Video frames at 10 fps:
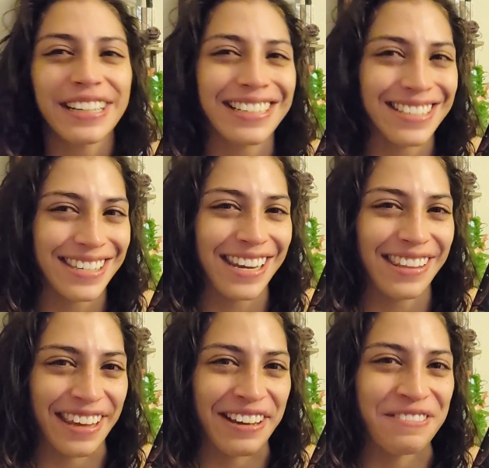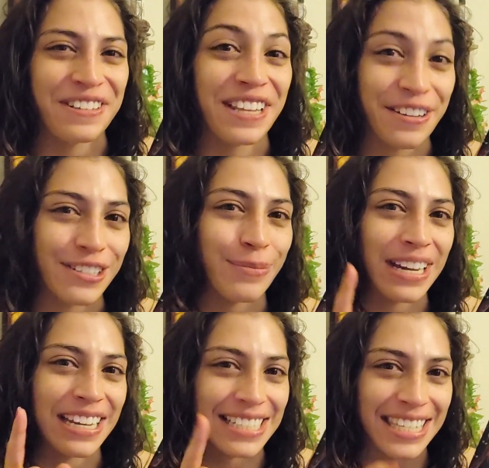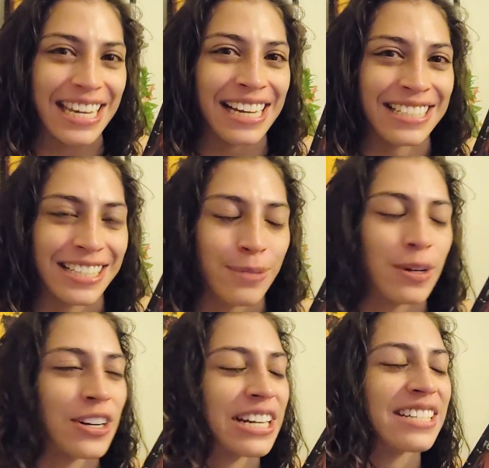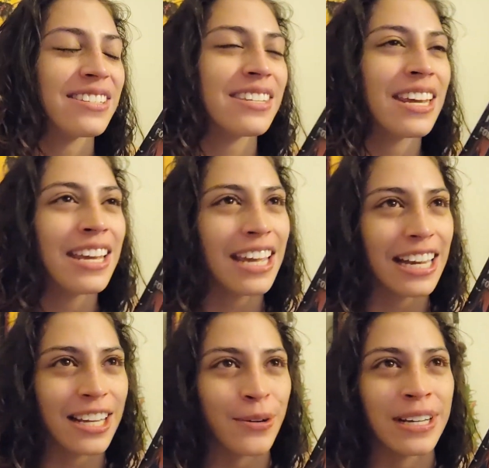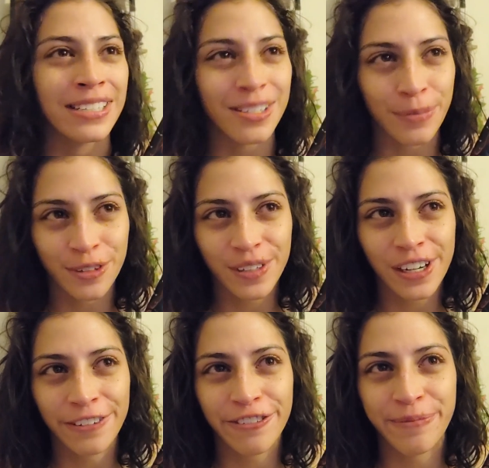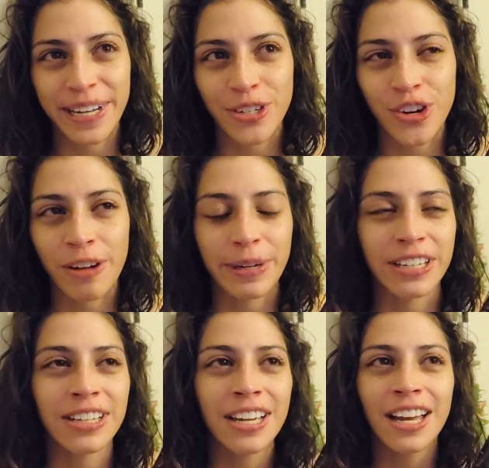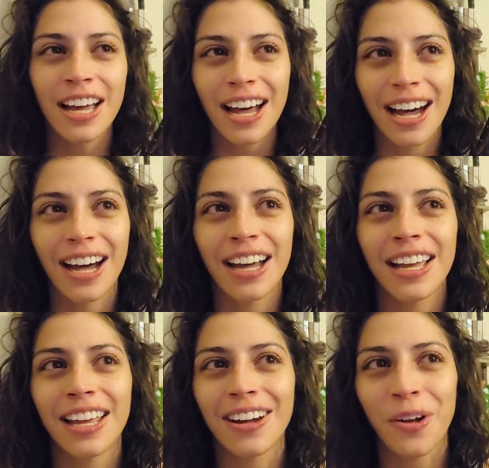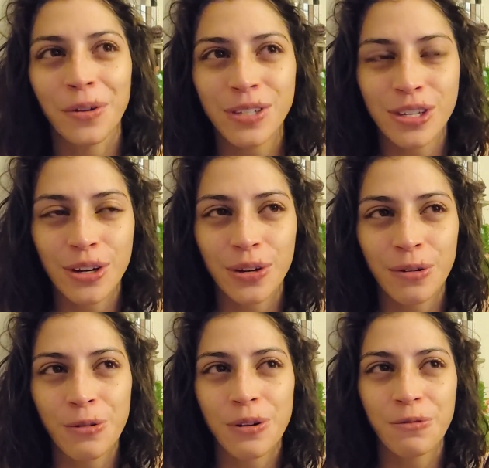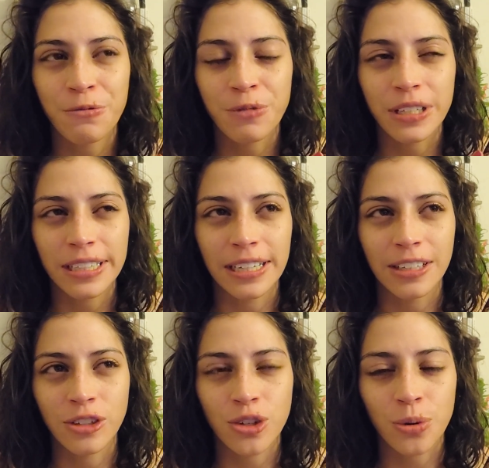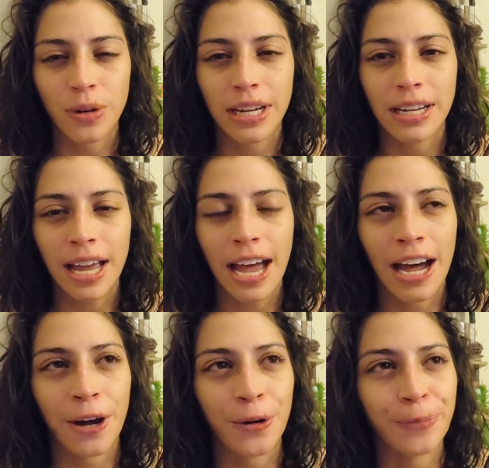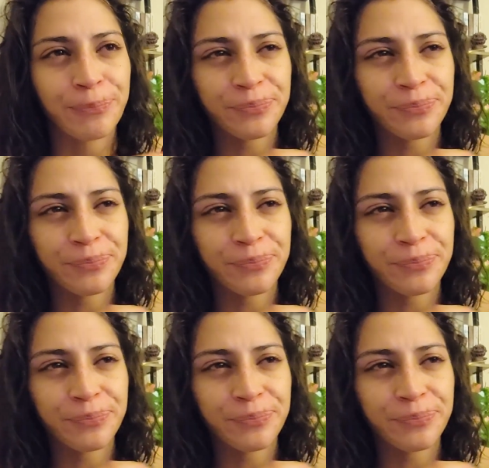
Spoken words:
I say that when that was my exact experience? Anyways, moving on from my trauma, I also really enjoyed how